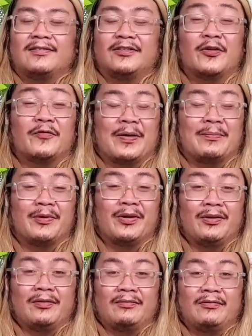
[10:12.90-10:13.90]

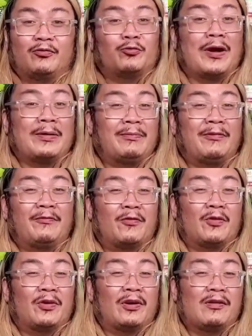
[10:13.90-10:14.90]
November, right
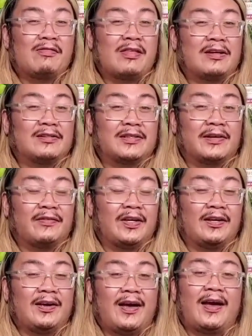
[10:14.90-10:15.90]
before
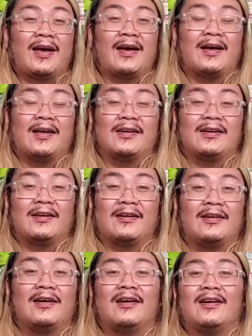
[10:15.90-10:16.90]
Thanksgiving, and
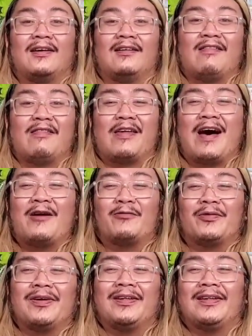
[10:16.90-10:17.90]
that
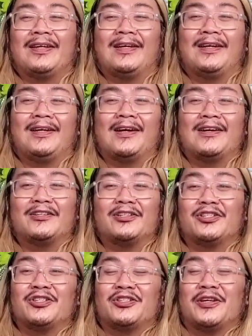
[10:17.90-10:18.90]
really
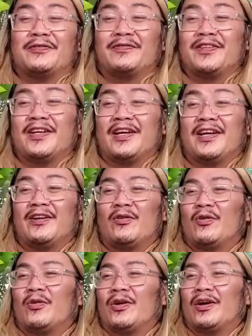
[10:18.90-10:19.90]
shifted
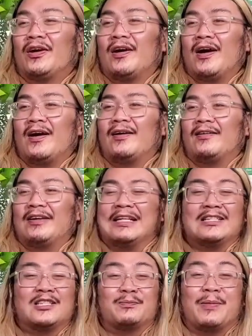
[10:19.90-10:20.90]
or
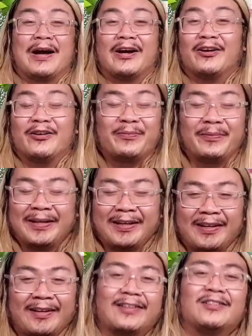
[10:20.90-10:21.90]
inspired
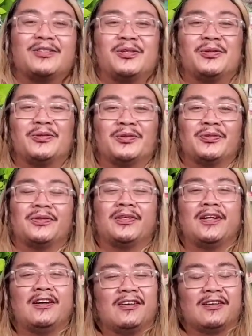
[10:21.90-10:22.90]
me to
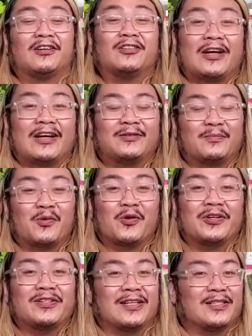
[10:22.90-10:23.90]
collect
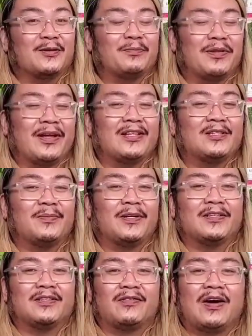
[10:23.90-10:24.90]
more desert plants
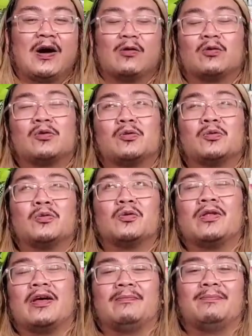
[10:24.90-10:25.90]
because of how
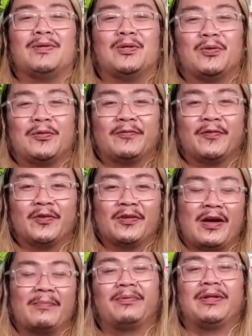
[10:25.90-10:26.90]
cool and beautiful
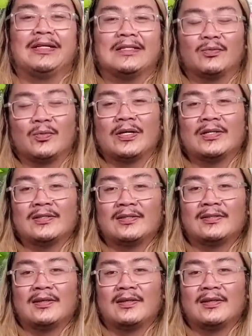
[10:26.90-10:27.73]
that place was.